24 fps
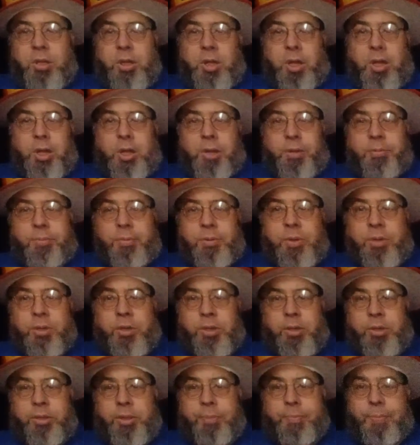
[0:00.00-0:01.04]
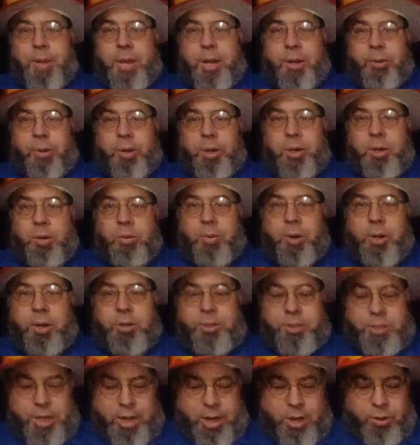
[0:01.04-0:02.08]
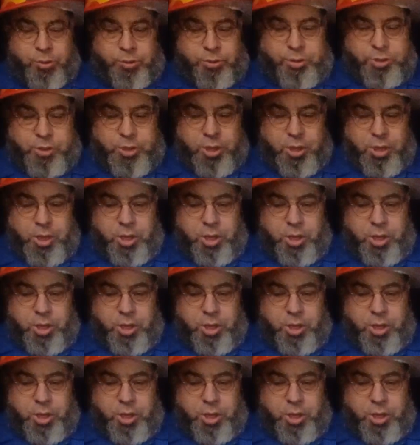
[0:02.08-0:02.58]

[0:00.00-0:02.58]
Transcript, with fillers: um, the battery wears out.